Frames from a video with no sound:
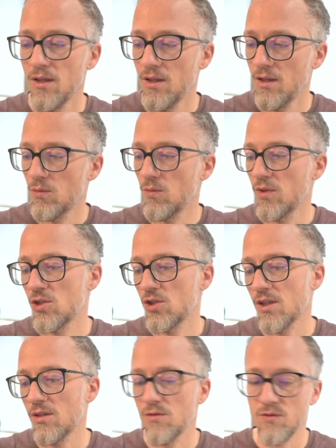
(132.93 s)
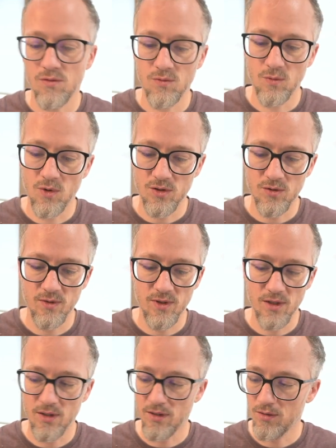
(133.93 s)
which kind of works
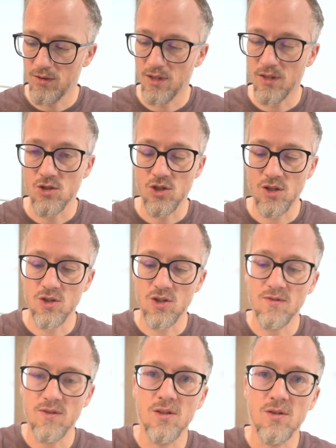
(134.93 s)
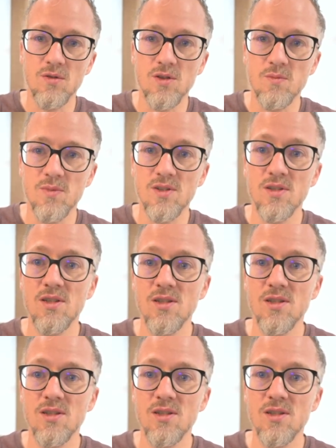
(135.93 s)
via, you can charge it via USB-C.